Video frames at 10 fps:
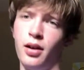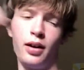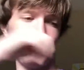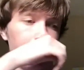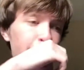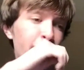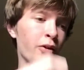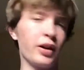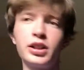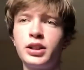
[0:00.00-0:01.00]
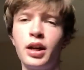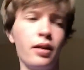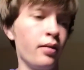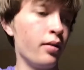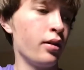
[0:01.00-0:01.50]
I got a
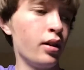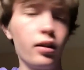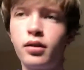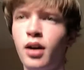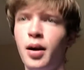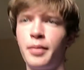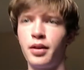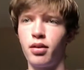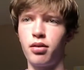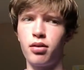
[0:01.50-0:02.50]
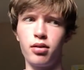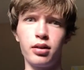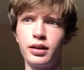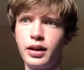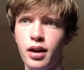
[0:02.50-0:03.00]
question in the comments, I
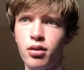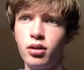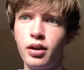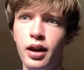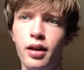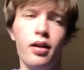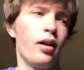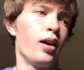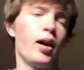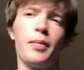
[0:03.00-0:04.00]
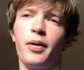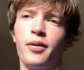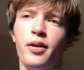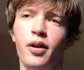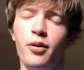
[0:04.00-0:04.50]
think yesterday, about
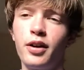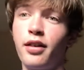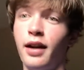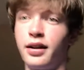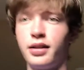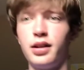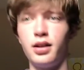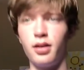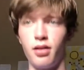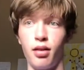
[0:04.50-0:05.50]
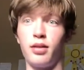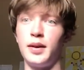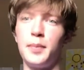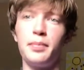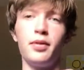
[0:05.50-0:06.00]
what exactly
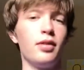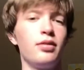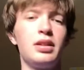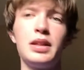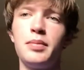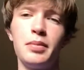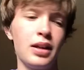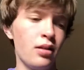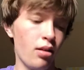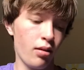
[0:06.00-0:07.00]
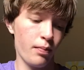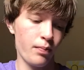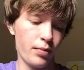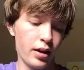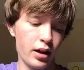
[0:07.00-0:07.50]
steep tea means,
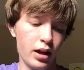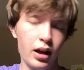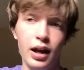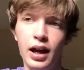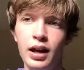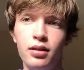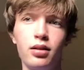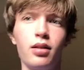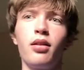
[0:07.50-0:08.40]
and